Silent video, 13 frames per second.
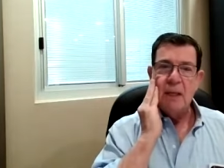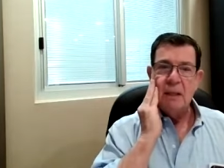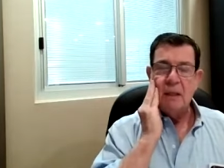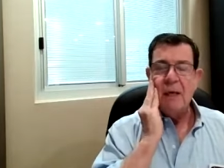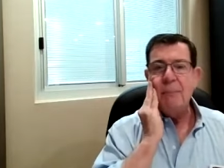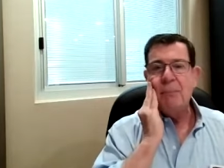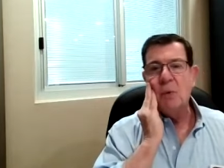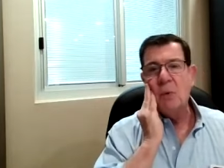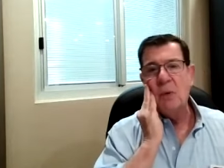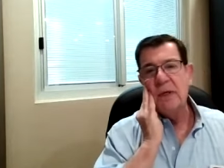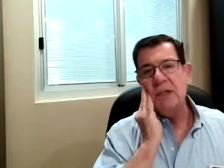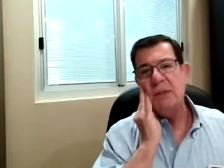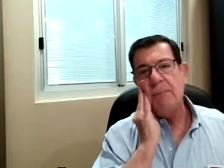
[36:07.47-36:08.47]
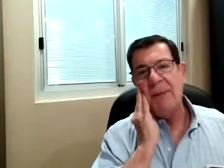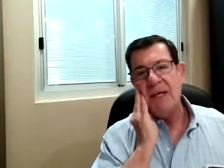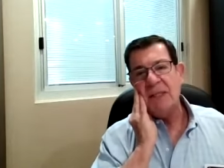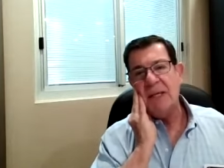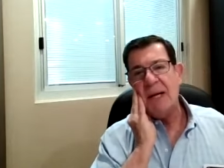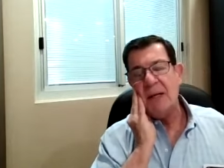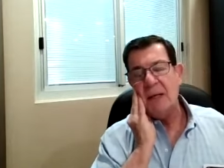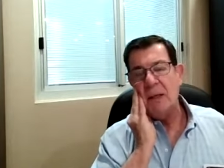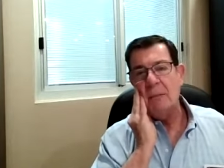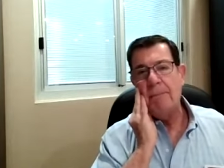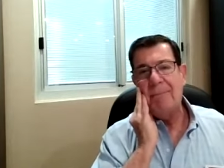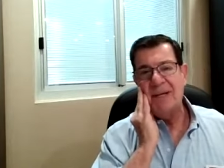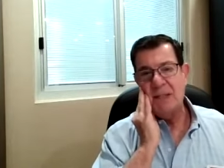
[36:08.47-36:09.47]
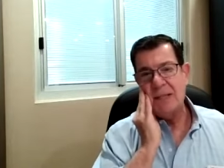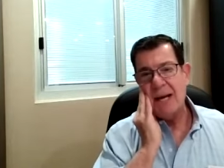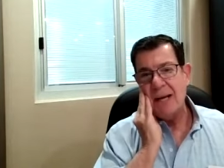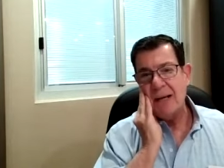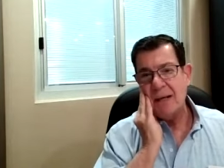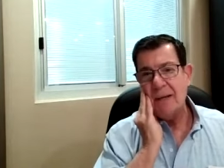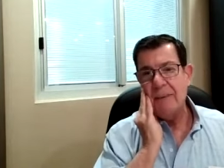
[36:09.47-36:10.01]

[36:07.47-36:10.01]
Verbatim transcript: The Hebrew word is Pesach, Pasach,